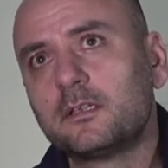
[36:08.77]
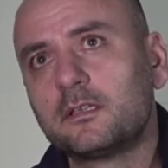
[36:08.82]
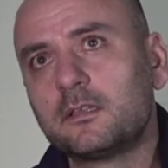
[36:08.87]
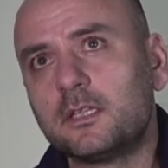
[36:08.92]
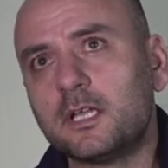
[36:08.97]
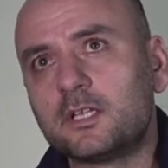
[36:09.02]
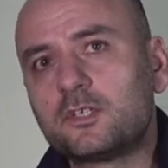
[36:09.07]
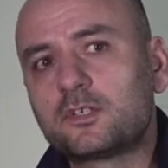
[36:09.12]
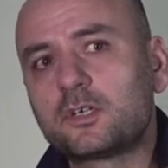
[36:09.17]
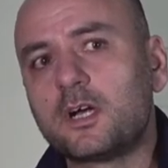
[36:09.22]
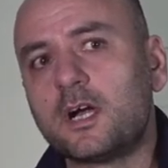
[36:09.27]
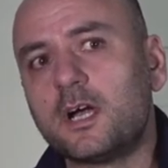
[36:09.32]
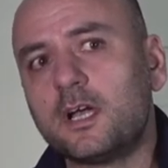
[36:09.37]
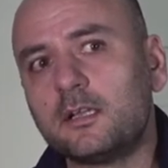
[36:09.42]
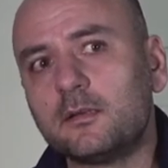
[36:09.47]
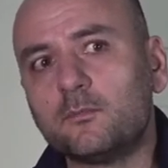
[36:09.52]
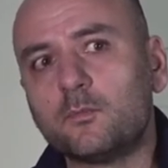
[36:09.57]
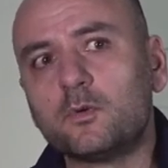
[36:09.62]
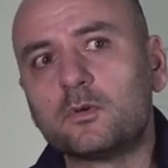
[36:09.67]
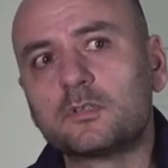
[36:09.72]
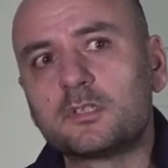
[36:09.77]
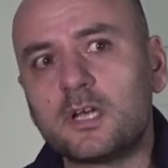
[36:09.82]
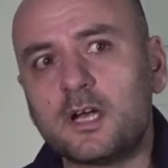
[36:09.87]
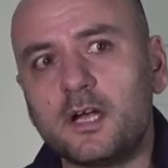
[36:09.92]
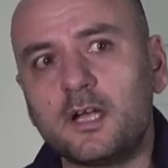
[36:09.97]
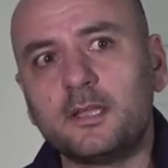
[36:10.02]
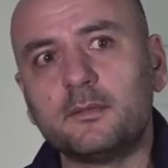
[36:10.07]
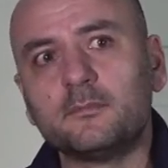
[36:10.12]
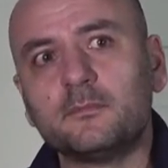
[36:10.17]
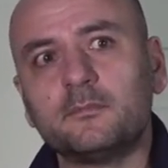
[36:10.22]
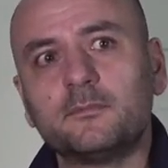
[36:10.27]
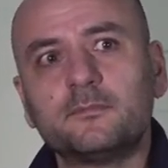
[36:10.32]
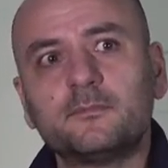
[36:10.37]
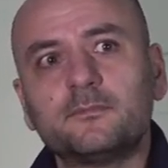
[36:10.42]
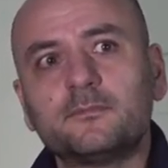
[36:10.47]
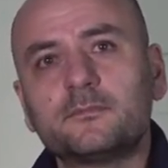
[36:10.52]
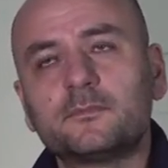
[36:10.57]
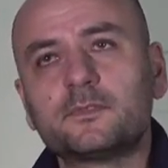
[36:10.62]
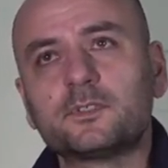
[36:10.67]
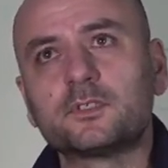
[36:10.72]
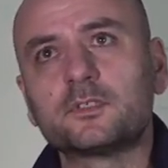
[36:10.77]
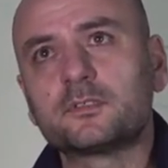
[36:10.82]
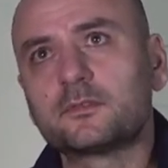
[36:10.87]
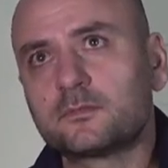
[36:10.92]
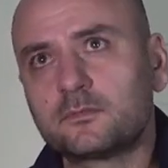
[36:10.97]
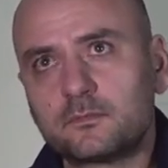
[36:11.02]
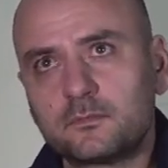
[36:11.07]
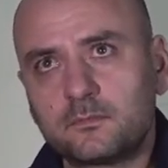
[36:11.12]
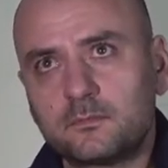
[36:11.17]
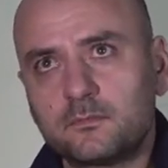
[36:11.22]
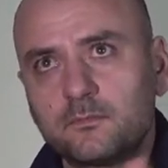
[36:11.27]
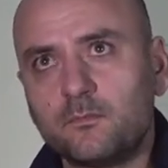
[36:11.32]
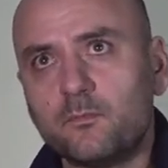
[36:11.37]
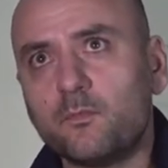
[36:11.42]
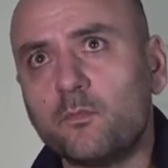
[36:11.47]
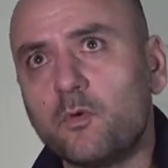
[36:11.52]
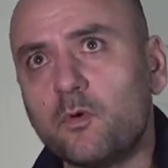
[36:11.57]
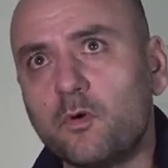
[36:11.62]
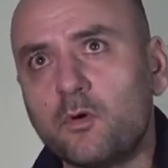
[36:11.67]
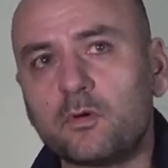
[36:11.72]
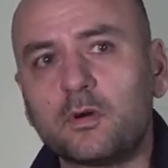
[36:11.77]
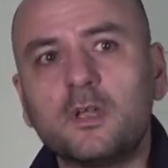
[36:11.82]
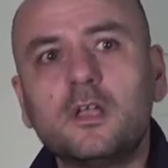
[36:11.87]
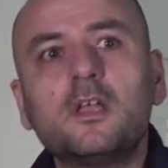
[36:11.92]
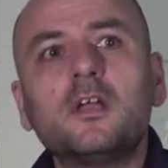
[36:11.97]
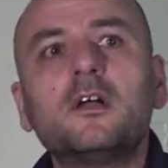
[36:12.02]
that child more time, just more,